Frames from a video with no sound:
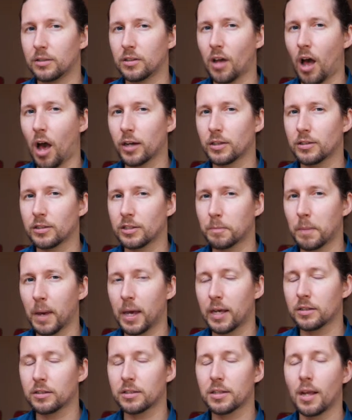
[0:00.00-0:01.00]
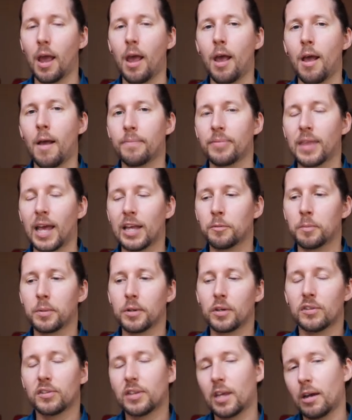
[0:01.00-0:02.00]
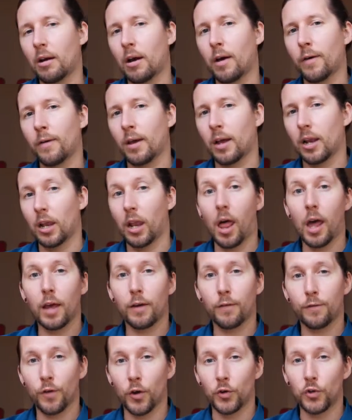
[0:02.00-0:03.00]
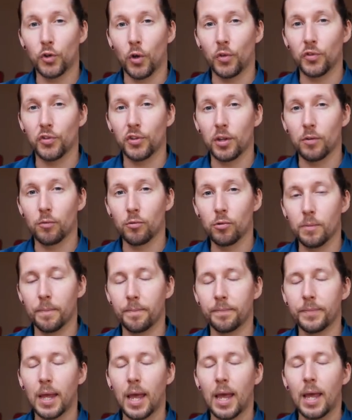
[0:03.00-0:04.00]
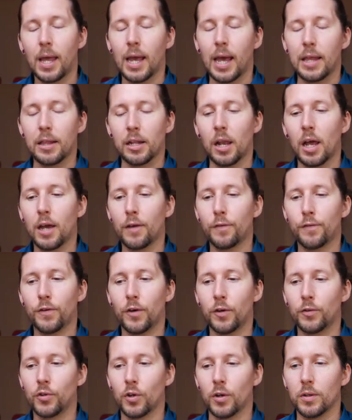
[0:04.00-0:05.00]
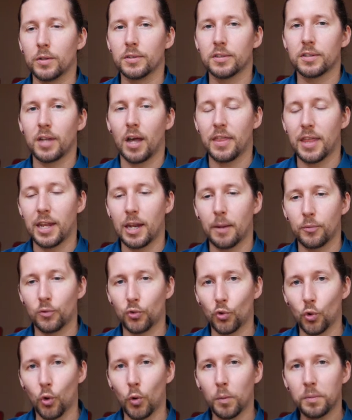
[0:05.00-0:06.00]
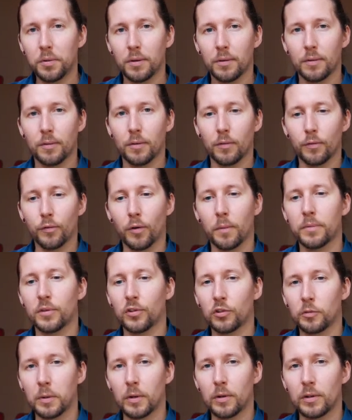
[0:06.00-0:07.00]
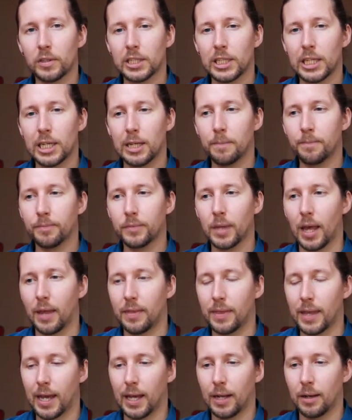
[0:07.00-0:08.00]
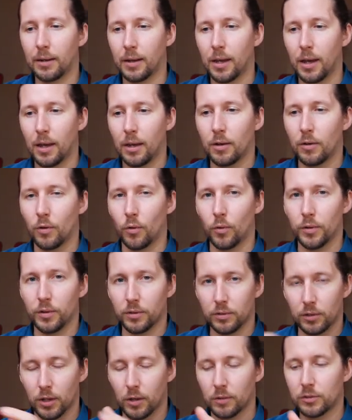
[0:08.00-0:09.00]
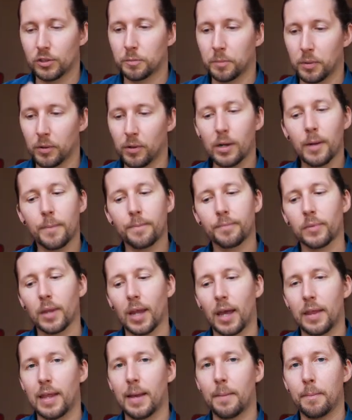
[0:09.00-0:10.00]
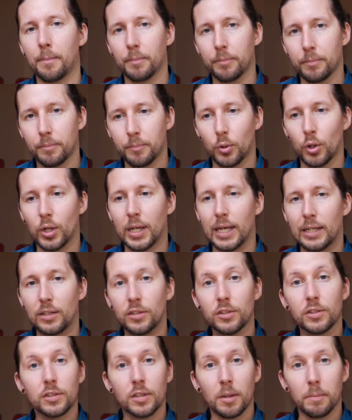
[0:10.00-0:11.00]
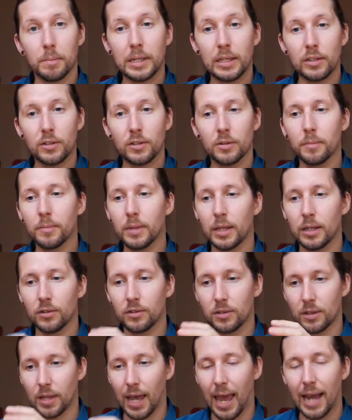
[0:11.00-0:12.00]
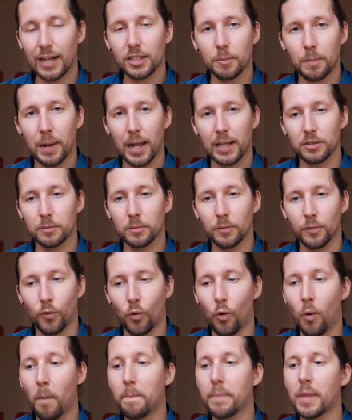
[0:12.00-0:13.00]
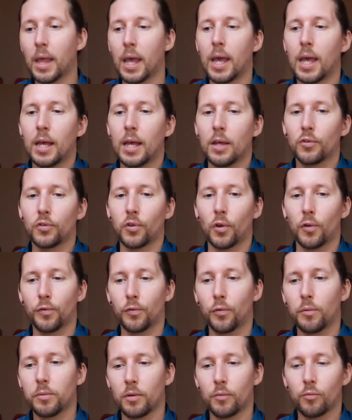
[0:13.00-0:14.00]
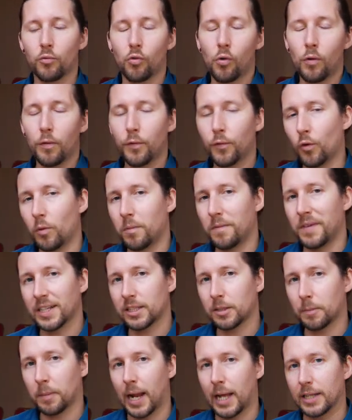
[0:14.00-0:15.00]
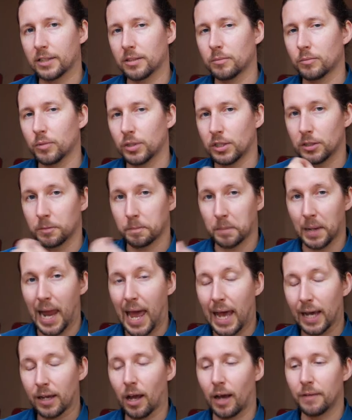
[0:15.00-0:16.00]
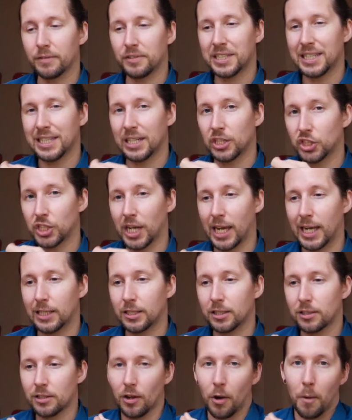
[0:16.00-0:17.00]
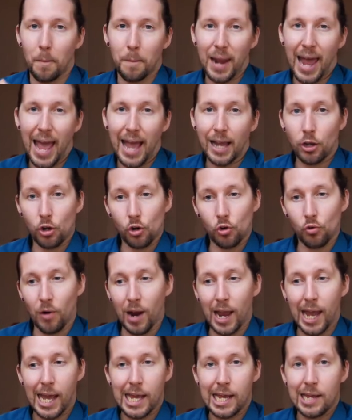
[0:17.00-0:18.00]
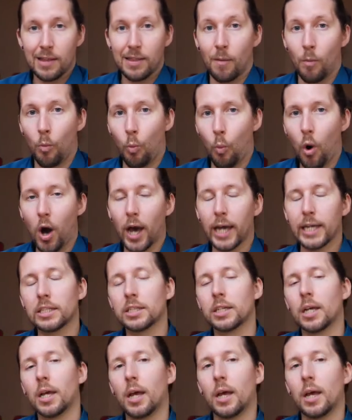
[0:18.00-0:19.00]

darkened space. That's because there are light photons in the room, and the light photons are then absorbed from the spirit team and then, or you know, spirit, and then put into the medium, into the ectoplasm form. So from the raw form of ectoplasm, which is black, I've seen it change, go black, gray, then white.